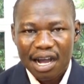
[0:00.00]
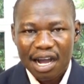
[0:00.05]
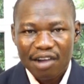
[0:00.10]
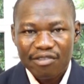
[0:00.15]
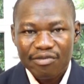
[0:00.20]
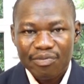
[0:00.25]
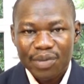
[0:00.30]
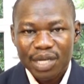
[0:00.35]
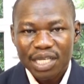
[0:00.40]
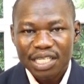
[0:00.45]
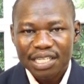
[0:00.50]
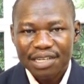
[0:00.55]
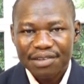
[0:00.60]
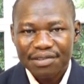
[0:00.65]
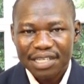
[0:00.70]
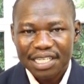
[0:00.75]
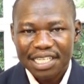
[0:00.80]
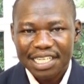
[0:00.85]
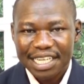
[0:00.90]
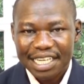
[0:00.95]
have
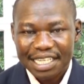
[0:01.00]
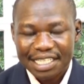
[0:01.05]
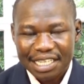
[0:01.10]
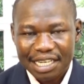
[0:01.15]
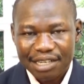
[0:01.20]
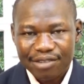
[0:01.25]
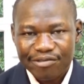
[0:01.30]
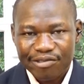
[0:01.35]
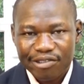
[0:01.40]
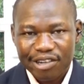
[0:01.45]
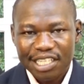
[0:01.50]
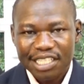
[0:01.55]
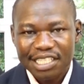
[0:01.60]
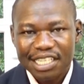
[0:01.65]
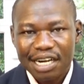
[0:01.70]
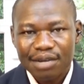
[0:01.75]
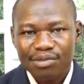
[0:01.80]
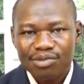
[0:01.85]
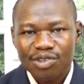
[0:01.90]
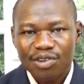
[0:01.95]
been really catered
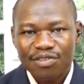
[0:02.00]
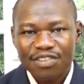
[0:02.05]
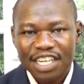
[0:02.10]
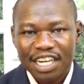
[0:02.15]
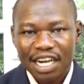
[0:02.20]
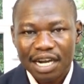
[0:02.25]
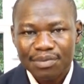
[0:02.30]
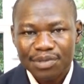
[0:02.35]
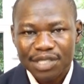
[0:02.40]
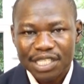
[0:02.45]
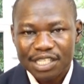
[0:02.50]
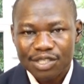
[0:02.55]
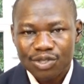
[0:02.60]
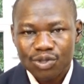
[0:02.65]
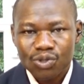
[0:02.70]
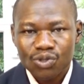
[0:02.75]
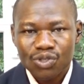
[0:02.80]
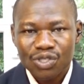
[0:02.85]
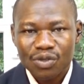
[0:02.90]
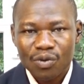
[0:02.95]
for in terms of the
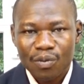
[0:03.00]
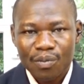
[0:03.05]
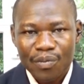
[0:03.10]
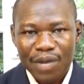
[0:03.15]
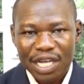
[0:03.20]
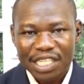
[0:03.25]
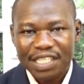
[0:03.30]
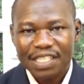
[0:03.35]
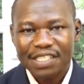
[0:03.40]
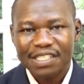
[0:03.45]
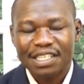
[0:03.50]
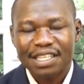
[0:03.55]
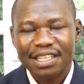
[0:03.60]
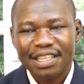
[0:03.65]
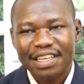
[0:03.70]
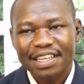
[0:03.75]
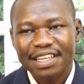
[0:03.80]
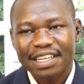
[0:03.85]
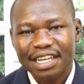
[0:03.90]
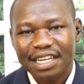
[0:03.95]
captations, much
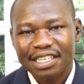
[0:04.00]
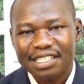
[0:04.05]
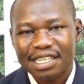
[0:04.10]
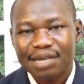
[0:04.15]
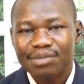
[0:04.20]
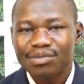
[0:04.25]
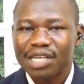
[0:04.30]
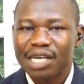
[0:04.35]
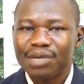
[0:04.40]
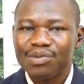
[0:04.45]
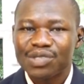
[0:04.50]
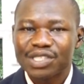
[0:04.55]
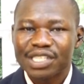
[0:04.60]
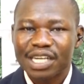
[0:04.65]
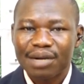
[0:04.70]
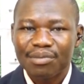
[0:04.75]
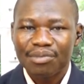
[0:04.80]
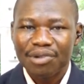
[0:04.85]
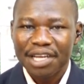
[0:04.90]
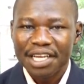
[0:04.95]
as they
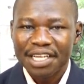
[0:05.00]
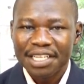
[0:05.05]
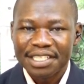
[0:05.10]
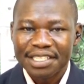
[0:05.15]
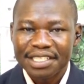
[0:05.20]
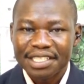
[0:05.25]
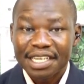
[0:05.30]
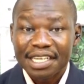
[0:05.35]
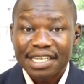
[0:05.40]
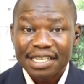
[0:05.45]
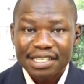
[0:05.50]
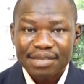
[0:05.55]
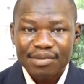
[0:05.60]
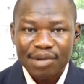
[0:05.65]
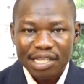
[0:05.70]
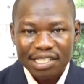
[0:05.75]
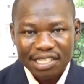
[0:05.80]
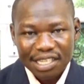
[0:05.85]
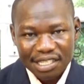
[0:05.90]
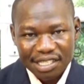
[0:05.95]
sometimes come late,
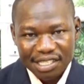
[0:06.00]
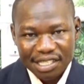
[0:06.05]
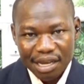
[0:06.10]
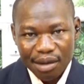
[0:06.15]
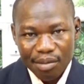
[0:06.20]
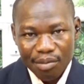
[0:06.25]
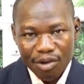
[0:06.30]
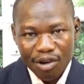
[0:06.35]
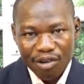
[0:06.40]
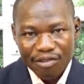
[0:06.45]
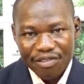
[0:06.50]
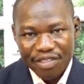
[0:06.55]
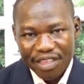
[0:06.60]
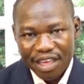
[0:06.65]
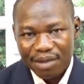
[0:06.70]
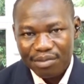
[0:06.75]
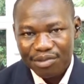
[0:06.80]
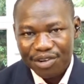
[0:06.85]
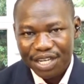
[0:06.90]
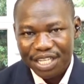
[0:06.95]
much as some of
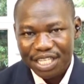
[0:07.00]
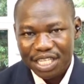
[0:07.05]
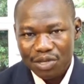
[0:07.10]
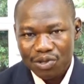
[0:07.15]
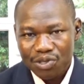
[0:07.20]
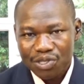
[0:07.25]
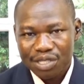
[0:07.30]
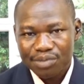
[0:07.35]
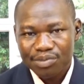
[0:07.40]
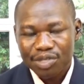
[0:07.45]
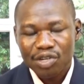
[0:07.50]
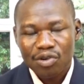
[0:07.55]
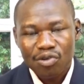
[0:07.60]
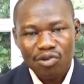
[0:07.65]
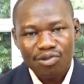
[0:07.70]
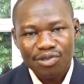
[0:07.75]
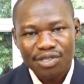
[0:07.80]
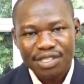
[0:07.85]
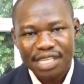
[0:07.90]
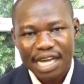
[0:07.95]
them reduced,
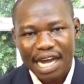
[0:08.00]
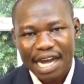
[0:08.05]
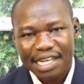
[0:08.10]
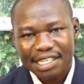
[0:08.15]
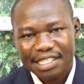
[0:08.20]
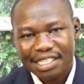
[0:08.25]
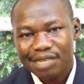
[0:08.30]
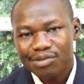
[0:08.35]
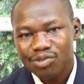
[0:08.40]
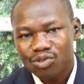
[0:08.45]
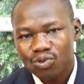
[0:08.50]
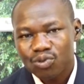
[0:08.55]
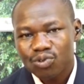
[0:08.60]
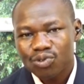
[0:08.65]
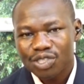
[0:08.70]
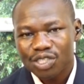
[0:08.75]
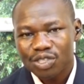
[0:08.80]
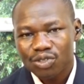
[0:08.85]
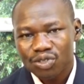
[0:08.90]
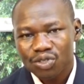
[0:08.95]
because some
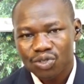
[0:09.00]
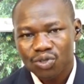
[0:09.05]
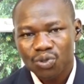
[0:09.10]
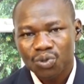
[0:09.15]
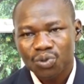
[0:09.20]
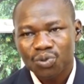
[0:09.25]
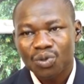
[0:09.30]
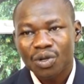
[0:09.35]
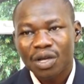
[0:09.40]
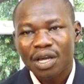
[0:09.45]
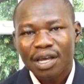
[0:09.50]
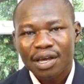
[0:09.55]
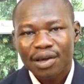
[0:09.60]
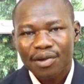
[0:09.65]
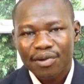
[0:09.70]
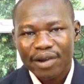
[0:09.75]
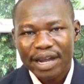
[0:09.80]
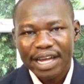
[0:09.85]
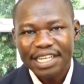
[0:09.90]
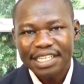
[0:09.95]
schools used to
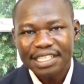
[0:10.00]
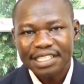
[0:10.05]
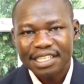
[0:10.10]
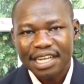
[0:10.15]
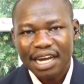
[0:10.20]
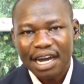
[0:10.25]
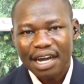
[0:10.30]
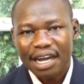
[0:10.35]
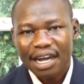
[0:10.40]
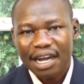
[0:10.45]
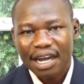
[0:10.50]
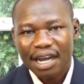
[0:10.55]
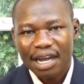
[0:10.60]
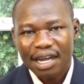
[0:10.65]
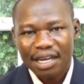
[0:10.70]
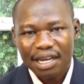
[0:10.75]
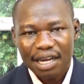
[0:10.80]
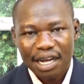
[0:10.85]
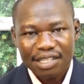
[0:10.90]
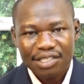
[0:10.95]
write,
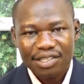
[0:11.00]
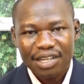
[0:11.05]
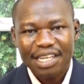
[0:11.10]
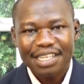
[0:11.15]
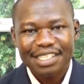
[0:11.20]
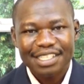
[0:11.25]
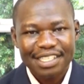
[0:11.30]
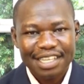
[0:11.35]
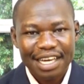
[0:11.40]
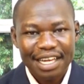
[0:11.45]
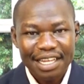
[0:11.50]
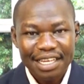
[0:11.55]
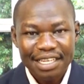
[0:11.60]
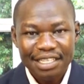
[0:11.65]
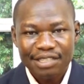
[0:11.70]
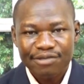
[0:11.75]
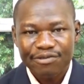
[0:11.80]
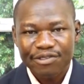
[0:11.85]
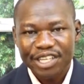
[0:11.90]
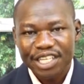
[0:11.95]
actually
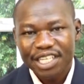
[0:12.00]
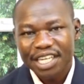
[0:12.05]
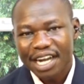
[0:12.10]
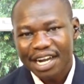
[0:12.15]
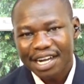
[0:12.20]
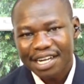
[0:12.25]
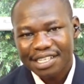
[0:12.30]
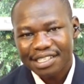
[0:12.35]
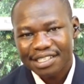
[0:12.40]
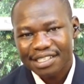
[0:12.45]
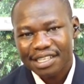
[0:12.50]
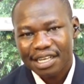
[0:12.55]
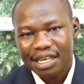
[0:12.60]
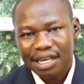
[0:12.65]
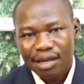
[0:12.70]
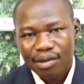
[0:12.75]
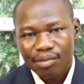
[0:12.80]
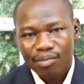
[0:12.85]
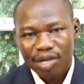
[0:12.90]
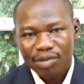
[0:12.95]
escalate
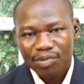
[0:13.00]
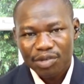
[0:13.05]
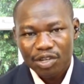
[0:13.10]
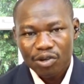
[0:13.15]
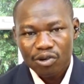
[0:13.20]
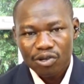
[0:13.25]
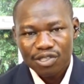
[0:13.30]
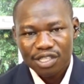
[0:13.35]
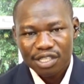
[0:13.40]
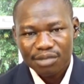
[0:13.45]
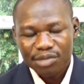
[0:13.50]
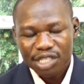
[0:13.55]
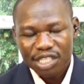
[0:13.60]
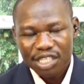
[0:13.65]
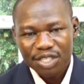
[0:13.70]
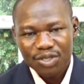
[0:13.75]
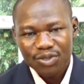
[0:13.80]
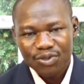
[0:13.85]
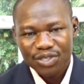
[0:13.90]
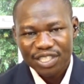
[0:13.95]
figures, but because the
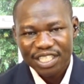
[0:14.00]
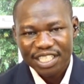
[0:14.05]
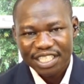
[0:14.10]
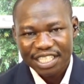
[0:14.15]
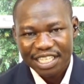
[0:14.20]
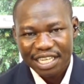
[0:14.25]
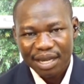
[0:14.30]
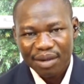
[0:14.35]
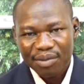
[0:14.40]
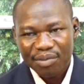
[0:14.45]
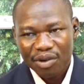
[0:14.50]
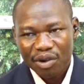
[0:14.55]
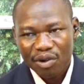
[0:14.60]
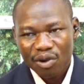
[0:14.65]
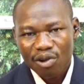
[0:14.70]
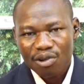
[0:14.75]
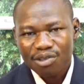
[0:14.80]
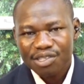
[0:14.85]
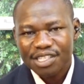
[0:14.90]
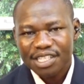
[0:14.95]
ministry came
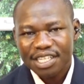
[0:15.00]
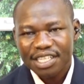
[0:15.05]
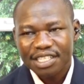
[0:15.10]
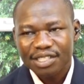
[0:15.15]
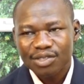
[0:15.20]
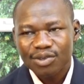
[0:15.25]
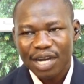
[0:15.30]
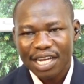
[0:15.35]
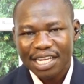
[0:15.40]
closely to